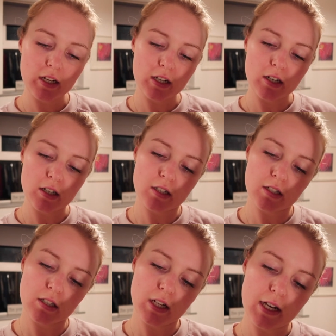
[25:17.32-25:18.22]
I
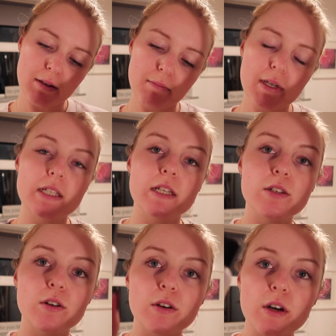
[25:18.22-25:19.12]
got, my
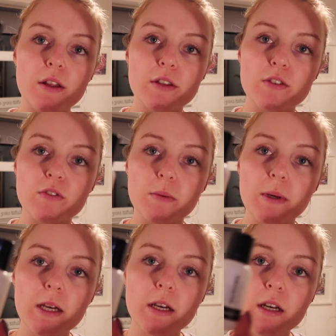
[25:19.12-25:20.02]
sister-in-law got this for
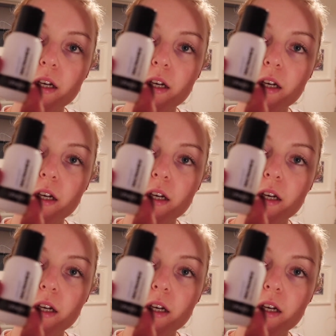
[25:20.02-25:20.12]
me,